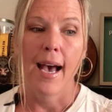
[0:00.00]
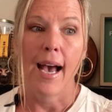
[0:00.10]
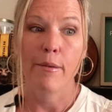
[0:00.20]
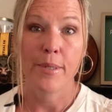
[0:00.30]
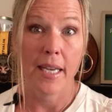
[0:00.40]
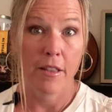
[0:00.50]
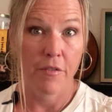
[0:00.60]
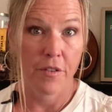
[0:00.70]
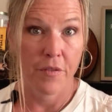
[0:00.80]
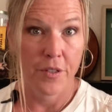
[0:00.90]
I'm staying there
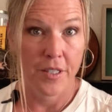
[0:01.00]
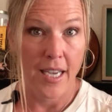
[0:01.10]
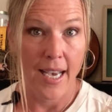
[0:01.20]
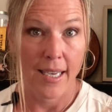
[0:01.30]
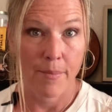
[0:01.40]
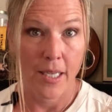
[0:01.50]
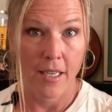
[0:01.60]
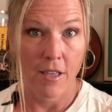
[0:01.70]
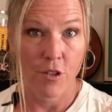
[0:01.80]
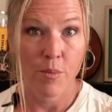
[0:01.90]
for the first time in
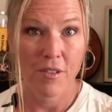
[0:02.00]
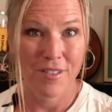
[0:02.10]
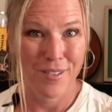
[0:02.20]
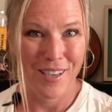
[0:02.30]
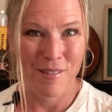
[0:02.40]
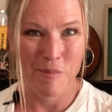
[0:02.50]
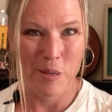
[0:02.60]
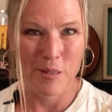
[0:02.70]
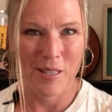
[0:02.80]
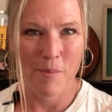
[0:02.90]
October, so I will
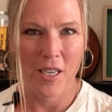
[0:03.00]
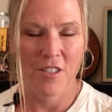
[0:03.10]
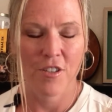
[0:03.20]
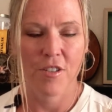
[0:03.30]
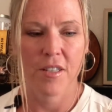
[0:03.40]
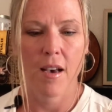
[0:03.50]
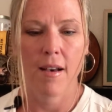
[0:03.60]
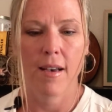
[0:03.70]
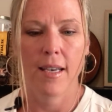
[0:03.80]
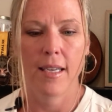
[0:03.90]
post some pictures
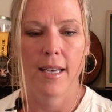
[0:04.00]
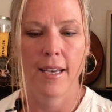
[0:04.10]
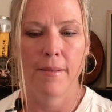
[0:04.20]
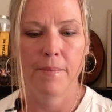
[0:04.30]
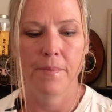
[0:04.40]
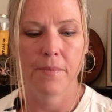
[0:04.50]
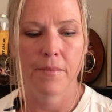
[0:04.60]
on